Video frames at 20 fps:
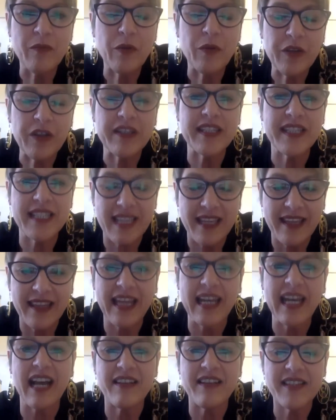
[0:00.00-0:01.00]
the more you see
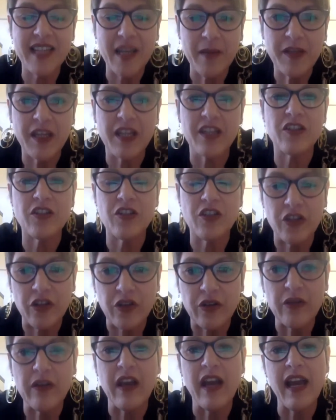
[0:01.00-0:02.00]
that our subjects
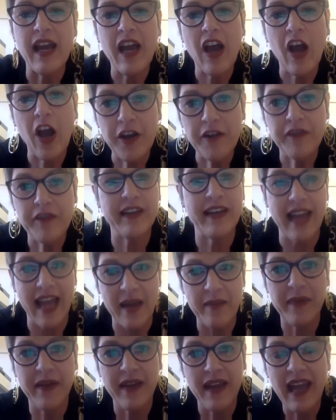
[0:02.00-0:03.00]
do
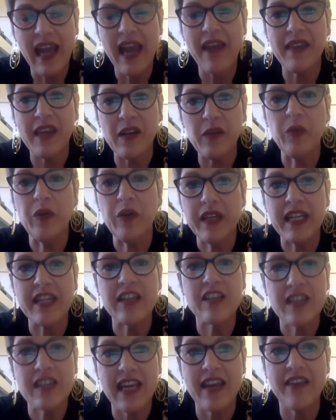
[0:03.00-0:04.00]
overlap and that
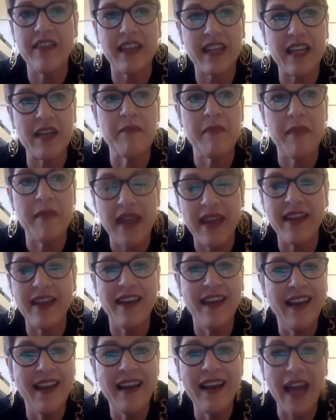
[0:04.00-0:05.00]
working together can make
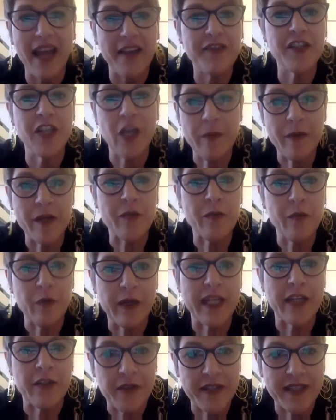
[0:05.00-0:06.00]
life so much
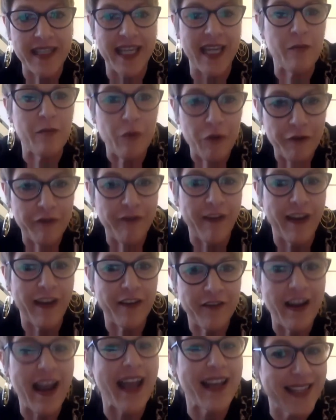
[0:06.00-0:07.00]
more interesting and more fun
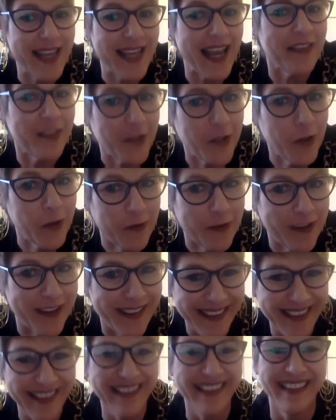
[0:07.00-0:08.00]
for us and the
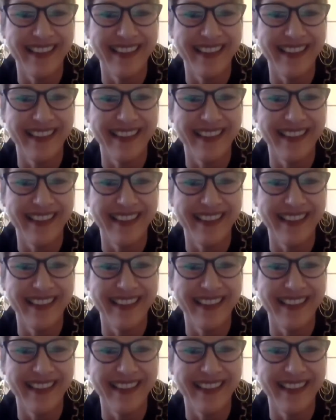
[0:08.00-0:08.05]
children.